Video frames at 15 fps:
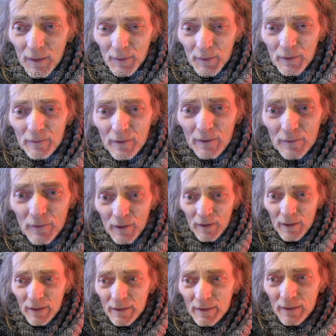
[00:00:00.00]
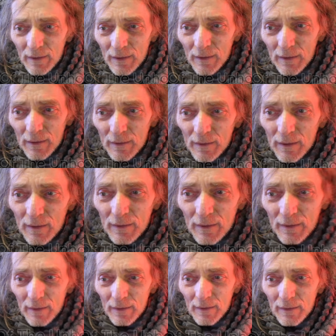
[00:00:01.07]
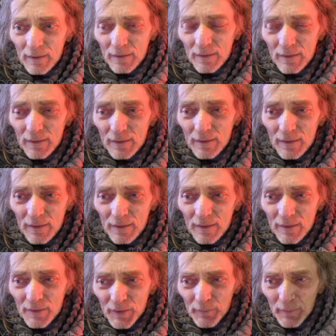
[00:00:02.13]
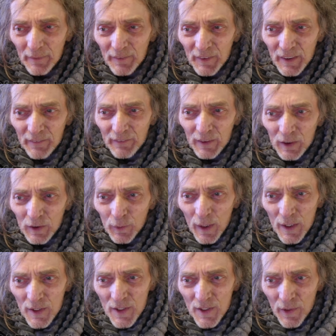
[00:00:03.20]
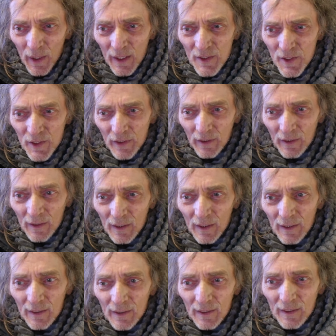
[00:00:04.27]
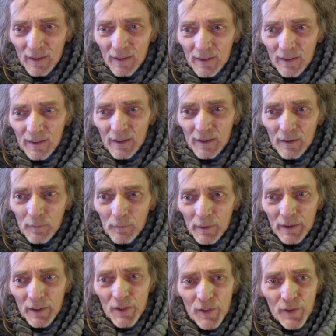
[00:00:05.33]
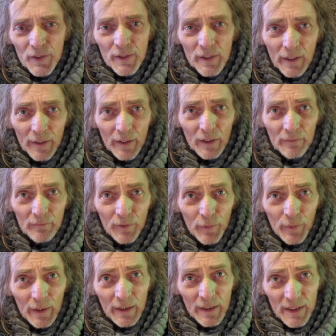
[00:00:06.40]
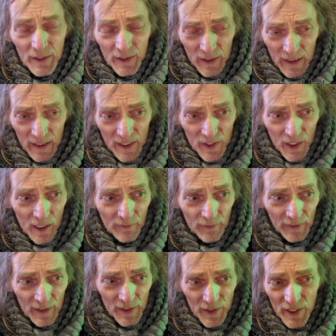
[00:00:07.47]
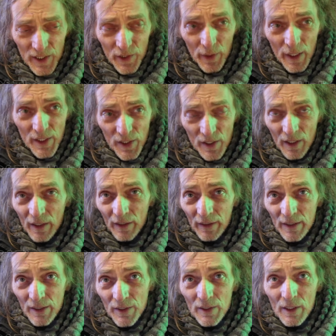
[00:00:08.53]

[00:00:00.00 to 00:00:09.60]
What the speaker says: don't know, really. It's a bit of a difficult question to answer. Because you don't really see yourself in a situation like this.